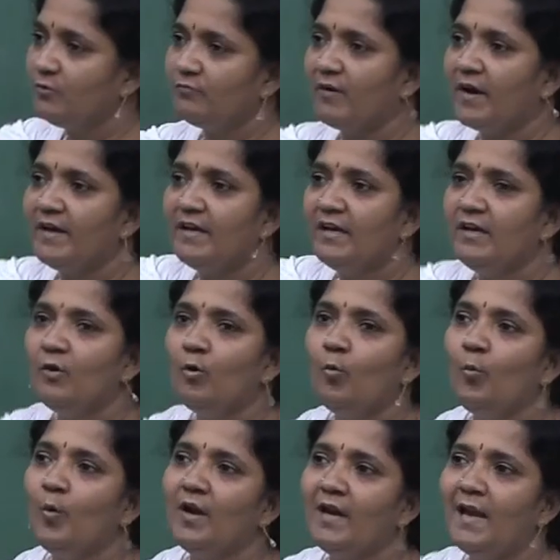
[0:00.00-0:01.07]
find any
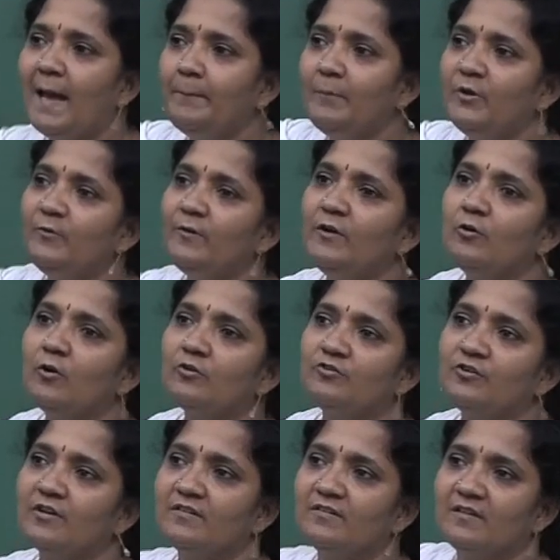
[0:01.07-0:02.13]
overlap between
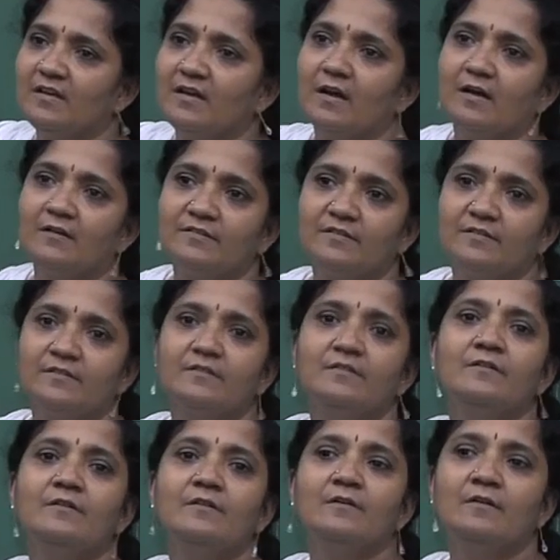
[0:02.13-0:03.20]
conjugacy class.
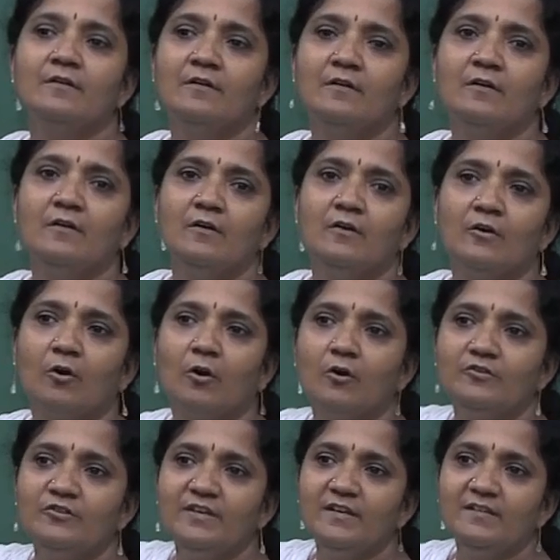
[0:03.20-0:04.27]

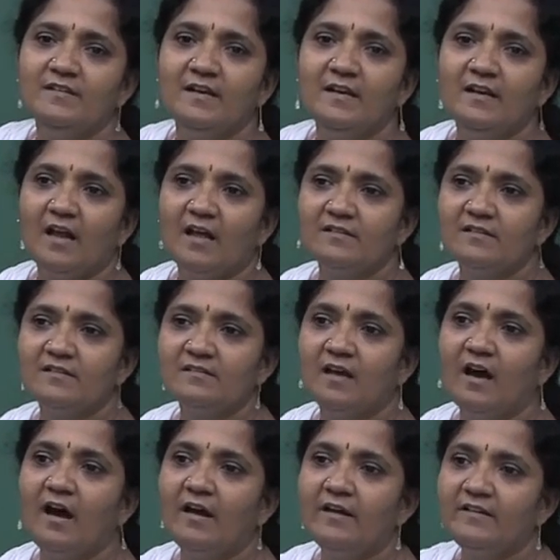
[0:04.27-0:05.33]
Conjugacy classes
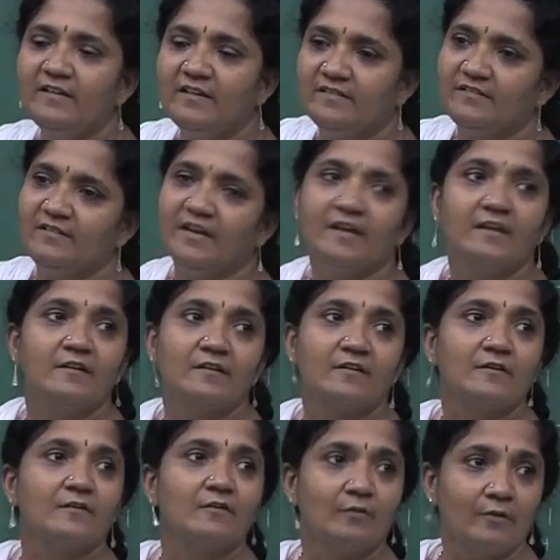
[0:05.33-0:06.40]
are distinct.
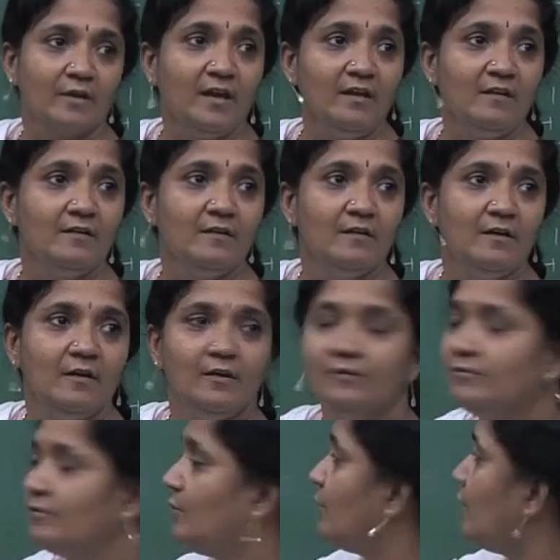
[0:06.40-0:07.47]
Okay?
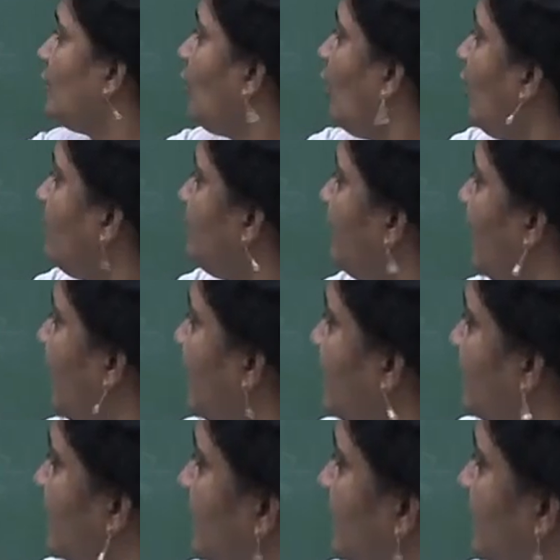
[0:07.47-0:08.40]
So, you cannot make